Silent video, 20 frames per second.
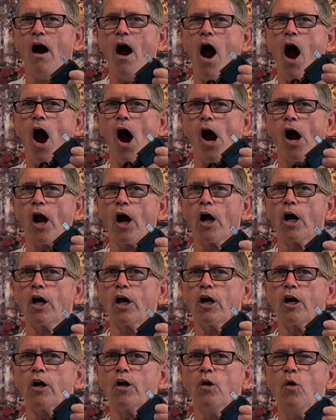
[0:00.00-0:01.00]

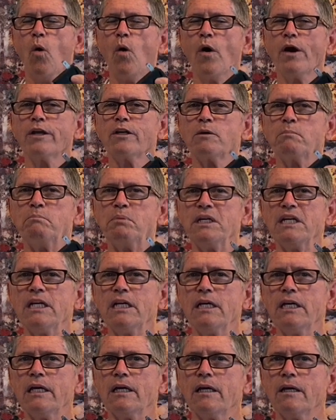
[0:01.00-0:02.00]
are going to
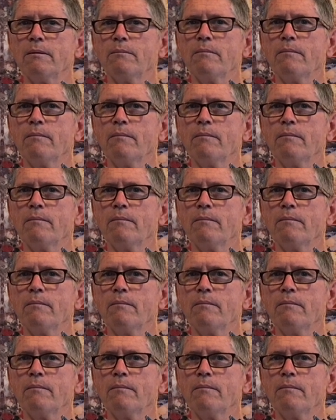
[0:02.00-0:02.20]
be,